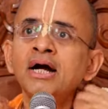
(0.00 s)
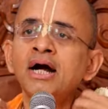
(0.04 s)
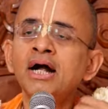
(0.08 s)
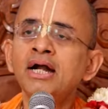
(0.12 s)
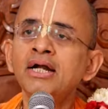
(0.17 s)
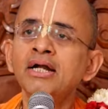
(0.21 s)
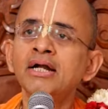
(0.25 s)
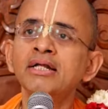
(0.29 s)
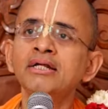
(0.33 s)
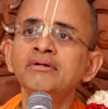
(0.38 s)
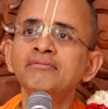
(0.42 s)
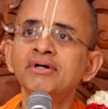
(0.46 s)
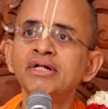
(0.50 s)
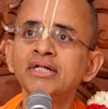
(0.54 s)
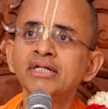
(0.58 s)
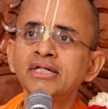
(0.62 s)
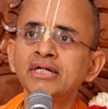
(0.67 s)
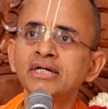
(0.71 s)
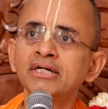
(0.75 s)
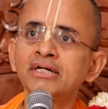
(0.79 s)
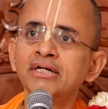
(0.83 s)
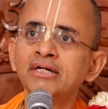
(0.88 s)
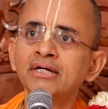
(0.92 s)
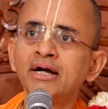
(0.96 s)
And
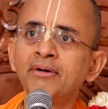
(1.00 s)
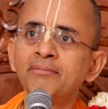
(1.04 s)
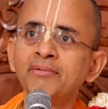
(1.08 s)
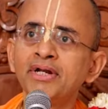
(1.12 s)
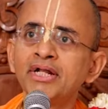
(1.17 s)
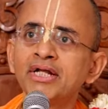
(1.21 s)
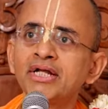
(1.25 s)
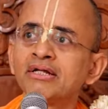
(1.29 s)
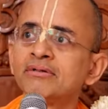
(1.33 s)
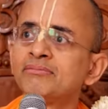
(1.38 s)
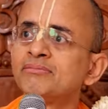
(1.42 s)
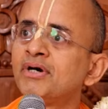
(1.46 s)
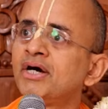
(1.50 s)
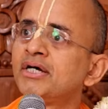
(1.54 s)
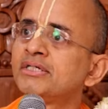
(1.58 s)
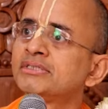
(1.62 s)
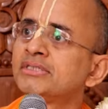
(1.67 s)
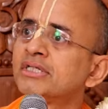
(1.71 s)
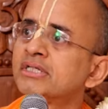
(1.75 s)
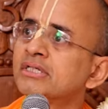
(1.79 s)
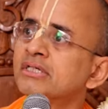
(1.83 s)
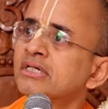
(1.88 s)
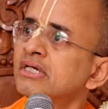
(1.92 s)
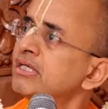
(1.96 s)
even the American
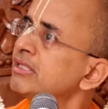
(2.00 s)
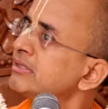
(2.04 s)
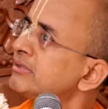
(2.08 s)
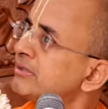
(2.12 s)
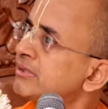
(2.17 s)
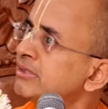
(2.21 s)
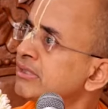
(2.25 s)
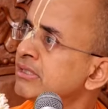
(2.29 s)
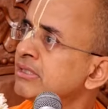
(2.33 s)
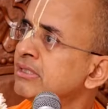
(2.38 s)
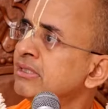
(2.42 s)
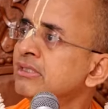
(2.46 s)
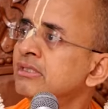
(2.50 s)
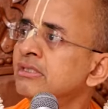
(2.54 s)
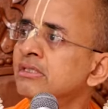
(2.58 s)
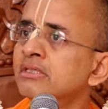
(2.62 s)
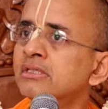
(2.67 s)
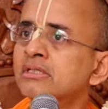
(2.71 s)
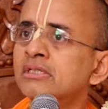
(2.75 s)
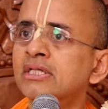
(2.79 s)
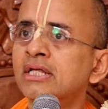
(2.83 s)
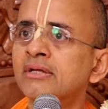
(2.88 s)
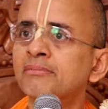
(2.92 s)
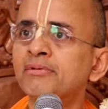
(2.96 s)
boys and girls,
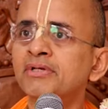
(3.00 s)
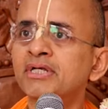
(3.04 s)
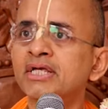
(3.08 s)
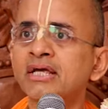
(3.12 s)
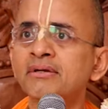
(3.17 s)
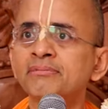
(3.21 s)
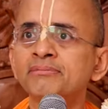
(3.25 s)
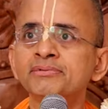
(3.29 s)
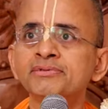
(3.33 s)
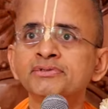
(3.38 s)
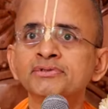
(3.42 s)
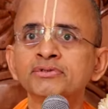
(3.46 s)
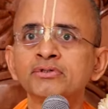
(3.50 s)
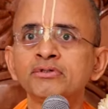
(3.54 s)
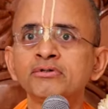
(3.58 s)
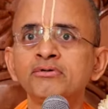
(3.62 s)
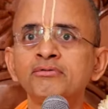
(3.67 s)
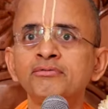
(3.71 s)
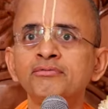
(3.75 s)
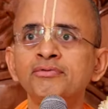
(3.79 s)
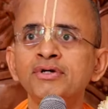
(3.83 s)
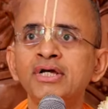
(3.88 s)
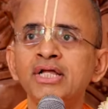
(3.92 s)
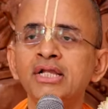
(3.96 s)
they became
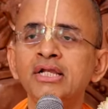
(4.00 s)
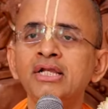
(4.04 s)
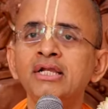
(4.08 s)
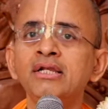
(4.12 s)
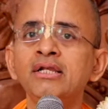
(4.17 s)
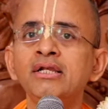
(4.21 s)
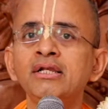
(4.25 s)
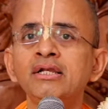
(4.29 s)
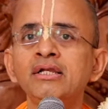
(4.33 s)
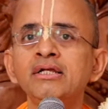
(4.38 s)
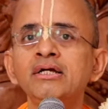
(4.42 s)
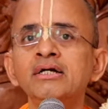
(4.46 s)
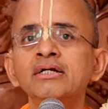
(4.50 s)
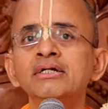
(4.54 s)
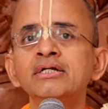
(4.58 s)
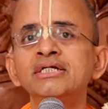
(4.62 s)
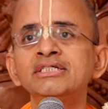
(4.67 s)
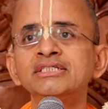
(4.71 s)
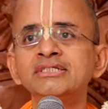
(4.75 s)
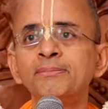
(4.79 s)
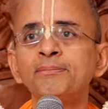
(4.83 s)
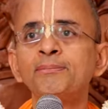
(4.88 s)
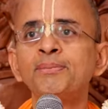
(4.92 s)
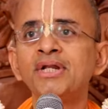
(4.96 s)
so well uh,
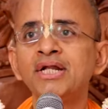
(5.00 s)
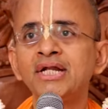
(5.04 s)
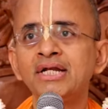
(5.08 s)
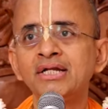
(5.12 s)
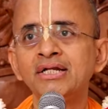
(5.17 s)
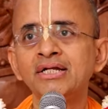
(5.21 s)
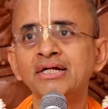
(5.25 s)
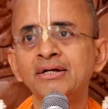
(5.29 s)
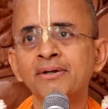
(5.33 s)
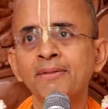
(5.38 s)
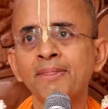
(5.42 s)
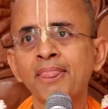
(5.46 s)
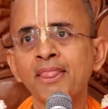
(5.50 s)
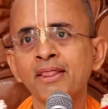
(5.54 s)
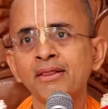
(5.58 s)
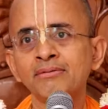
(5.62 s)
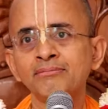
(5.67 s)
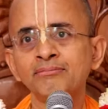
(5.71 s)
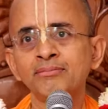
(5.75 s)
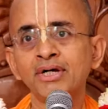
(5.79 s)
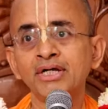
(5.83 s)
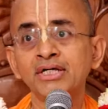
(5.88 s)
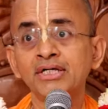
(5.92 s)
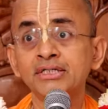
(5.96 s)
disciplined
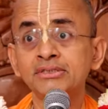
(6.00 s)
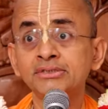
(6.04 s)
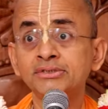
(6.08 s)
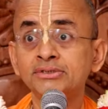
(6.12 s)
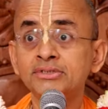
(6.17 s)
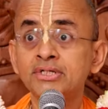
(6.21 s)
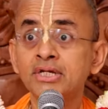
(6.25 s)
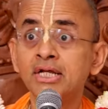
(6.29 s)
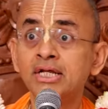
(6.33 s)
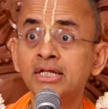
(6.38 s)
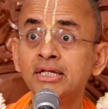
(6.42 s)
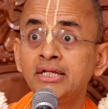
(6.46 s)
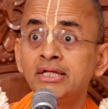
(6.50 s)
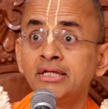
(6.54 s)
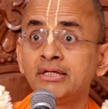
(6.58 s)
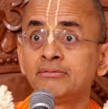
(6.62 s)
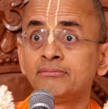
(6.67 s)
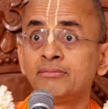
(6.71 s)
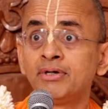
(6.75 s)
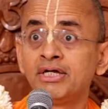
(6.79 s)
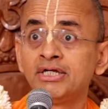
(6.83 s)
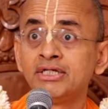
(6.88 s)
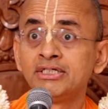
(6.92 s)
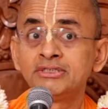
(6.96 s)
by his
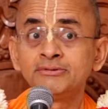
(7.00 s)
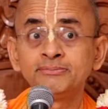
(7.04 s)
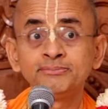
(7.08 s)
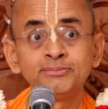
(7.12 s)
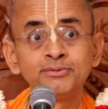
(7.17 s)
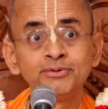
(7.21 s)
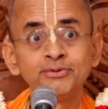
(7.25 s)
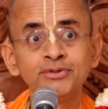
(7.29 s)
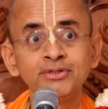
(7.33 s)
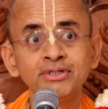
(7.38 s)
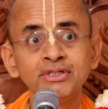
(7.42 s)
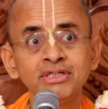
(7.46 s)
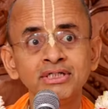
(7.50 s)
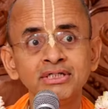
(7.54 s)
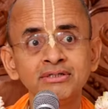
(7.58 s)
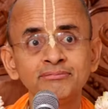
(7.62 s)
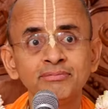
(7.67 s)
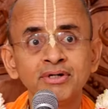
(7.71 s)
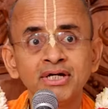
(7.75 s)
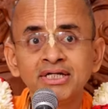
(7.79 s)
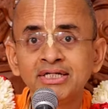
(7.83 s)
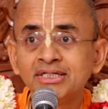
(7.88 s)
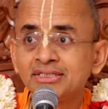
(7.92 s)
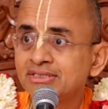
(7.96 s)
training, by his purity,
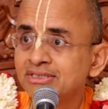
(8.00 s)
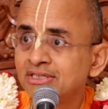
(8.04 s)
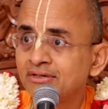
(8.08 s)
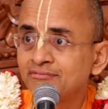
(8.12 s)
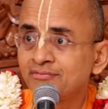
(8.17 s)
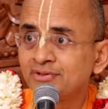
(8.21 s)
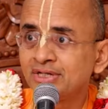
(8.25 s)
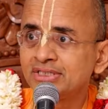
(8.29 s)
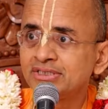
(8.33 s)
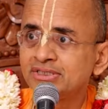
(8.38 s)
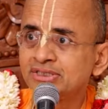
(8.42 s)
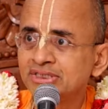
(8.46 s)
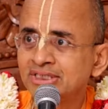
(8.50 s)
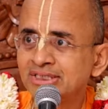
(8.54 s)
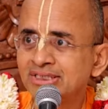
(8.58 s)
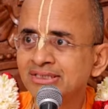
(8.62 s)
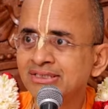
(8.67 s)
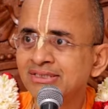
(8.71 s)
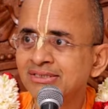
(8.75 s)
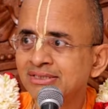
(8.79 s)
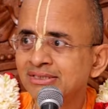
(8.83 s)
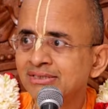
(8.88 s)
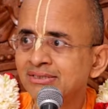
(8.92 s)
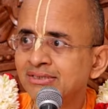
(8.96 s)
by his
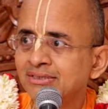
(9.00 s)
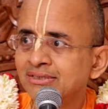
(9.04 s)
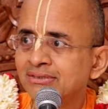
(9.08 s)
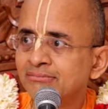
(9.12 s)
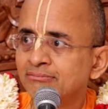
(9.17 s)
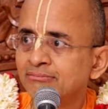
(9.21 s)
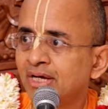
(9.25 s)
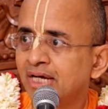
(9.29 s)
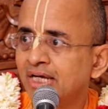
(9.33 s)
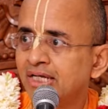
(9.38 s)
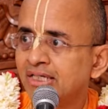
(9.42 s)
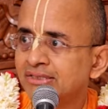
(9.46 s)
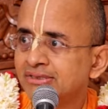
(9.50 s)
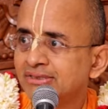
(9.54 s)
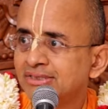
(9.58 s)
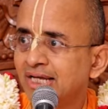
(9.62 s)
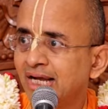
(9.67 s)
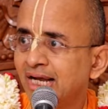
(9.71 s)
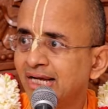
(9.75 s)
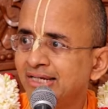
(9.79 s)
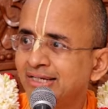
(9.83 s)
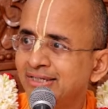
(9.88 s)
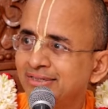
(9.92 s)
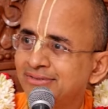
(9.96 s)
affection, by his
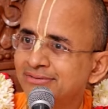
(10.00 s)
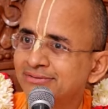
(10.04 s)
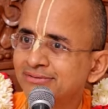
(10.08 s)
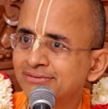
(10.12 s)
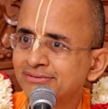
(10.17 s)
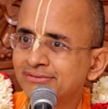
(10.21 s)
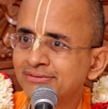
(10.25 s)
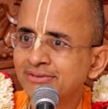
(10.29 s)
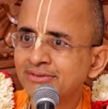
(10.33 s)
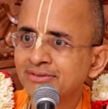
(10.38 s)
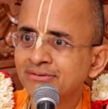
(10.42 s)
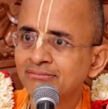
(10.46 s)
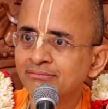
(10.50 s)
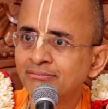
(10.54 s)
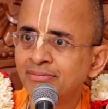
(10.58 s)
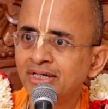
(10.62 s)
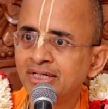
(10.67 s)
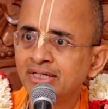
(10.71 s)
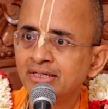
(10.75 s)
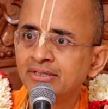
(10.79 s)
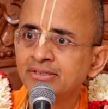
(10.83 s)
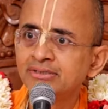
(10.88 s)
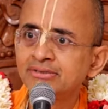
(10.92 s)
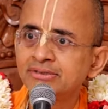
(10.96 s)
guidance,
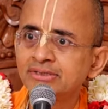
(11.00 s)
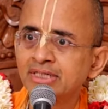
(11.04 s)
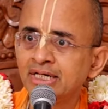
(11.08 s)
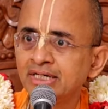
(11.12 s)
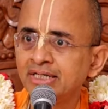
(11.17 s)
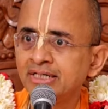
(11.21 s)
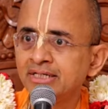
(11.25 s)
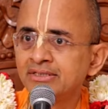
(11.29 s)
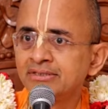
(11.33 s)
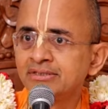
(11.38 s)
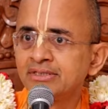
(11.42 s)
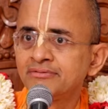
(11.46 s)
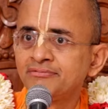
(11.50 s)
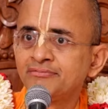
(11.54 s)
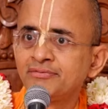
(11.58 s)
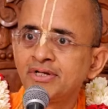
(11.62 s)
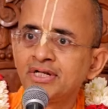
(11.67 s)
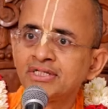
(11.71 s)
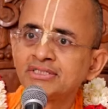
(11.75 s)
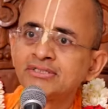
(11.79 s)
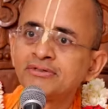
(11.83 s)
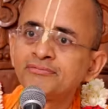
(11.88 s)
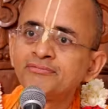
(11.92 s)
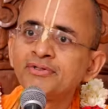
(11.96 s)
by studying the
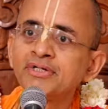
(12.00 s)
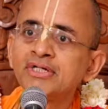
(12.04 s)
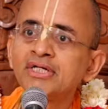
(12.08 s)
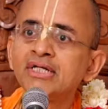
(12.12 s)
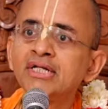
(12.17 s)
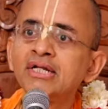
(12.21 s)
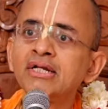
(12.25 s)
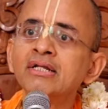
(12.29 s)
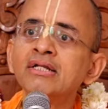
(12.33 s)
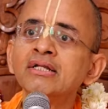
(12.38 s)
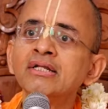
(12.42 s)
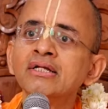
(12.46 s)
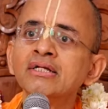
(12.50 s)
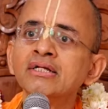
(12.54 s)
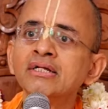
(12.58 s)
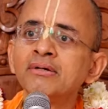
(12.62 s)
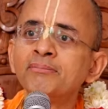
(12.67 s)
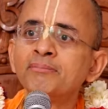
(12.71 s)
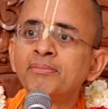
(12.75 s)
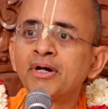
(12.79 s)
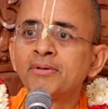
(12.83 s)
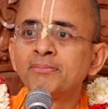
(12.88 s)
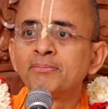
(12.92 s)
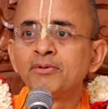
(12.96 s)
philosophical
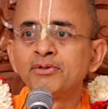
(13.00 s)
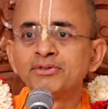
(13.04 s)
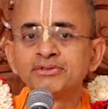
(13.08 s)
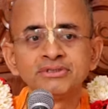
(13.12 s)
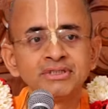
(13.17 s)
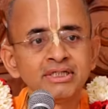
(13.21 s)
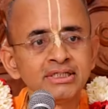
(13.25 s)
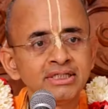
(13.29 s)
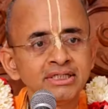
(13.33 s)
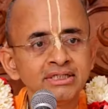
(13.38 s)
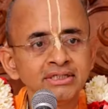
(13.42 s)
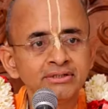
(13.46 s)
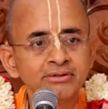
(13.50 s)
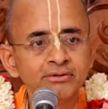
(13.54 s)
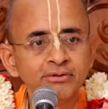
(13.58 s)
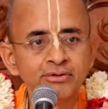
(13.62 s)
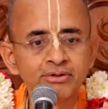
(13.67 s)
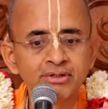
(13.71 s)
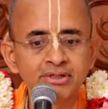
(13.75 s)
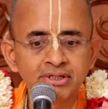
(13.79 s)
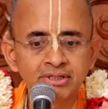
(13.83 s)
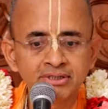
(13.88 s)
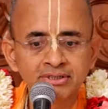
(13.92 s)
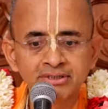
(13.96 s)
purports that he
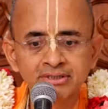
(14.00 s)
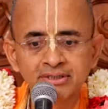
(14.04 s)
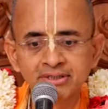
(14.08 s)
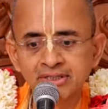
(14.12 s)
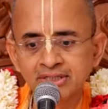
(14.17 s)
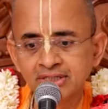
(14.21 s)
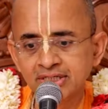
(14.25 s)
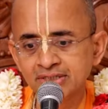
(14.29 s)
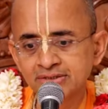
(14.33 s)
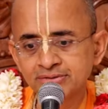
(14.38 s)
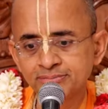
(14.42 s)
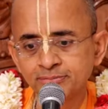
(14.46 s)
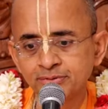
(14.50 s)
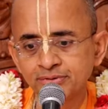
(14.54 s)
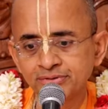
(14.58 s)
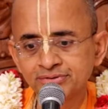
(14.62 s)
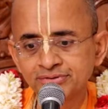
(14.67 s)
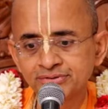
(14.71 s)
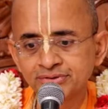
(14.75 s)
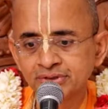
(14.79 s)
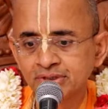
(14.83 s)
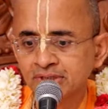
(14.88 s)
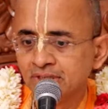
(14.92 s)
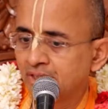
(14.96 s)
wrote in his
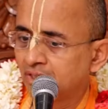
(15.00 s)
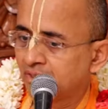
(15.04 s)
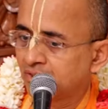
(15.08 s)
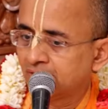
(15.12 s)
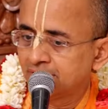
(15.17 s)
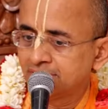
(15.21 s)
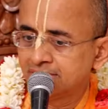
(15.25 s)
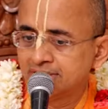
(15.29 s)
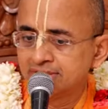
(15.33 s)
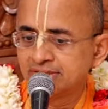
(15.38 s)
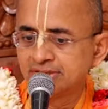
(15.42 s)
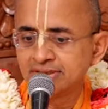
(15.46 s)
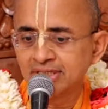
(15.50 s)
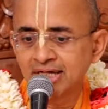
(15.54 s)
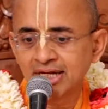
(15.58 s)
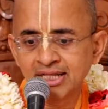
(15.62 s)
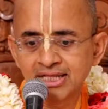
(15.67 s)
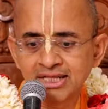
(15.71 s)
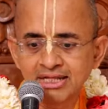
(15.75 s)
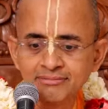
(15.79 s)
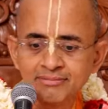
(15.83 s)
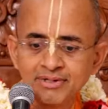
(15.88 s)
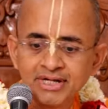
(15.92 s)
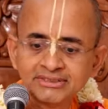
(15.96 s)
books. This is
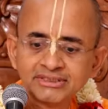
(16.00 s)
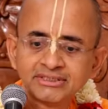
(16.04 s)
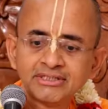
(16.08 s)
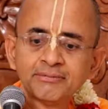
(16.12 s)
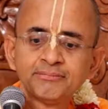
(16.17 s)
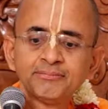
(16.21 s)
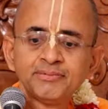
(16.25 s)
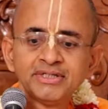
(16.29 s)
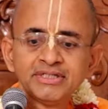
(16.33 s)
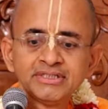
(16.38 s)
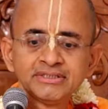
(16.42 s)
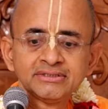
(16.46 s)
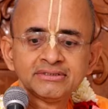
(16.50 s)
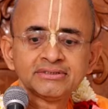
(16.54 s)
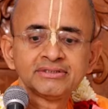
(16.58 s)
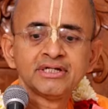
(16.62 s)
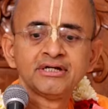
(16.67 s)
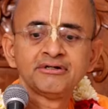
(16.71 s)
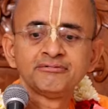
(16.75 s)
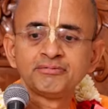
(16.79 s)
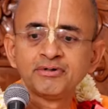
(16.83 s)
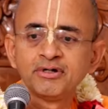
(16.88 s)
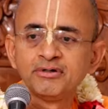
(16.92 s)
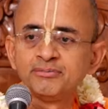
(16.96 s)
another
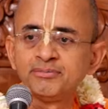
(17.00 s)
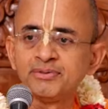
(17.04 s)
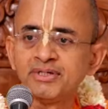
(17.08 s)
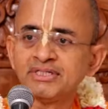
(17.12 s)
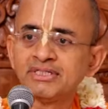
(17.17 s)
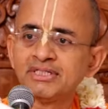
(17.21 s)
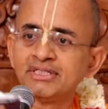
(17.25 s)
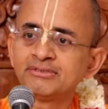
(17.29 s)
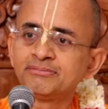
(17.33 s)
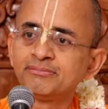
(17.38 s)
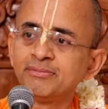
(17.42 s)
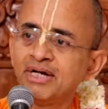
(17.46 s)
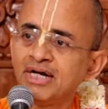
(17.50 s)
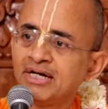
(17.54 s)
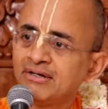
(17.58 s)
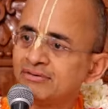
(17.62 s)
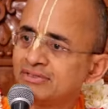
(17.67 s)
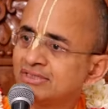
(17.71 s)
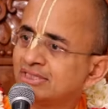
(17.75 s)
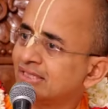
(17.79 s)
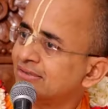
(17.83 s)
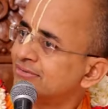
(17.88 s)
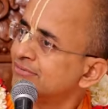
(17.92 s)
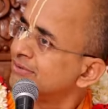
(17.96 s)
masterpiece of Prabhupada's
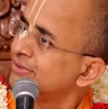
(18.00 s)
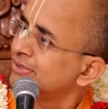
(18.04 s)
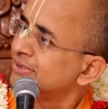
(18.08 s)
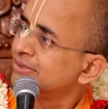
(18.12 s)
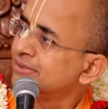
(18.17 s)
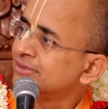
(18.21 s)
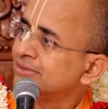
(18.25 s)
Bhagavatam.